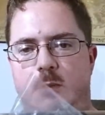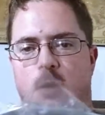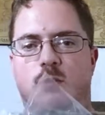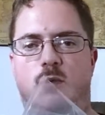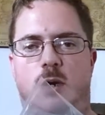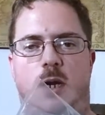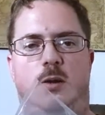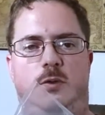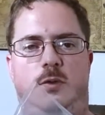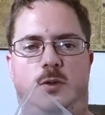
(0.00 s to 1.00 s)
All, all
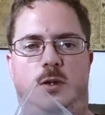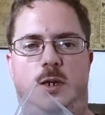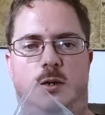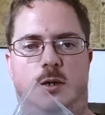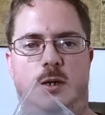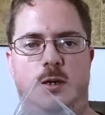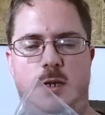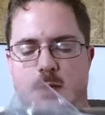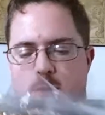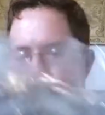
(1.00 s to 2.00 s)
four houses
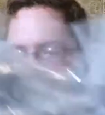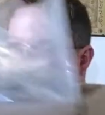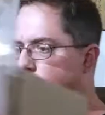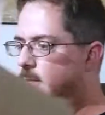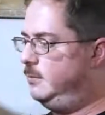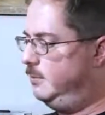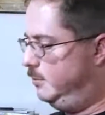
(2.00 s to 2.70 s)
are, are in here.